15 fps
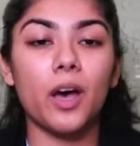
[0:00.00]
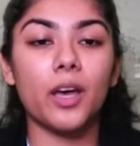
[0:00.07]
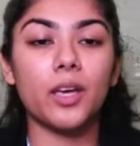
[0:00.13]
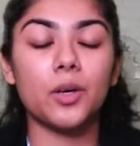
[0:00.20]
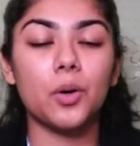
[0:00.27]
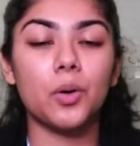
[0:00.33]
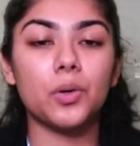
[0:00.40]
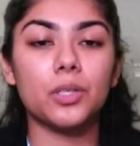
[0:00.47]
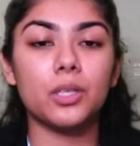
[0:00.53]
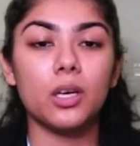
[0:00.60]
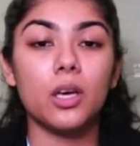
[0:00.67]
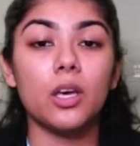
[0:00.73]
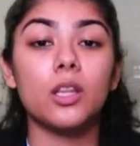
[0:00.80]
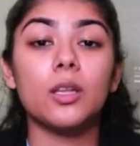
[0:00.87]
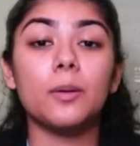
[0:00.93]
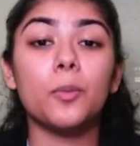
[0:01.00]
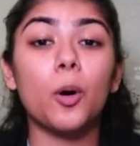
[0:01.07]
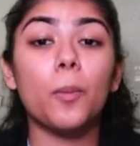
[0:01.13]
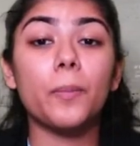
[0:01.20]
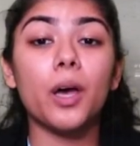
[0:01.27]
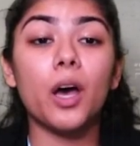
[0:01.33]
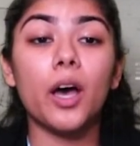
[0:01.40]
High Court. The
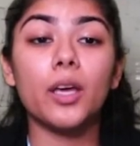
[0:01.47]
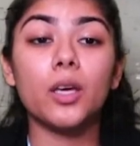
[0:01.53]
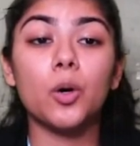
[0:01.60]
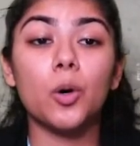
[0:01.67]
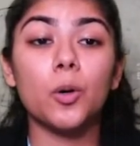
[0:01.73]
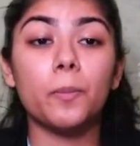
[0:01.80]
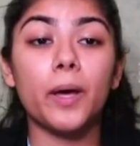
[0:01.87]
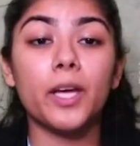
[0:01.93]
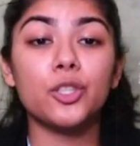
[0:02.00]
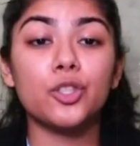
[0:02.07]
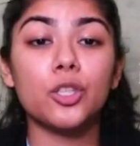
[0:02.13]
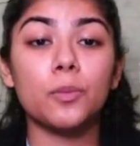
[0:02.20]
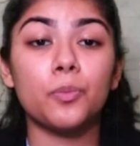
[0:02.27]
Bombay High Court bench,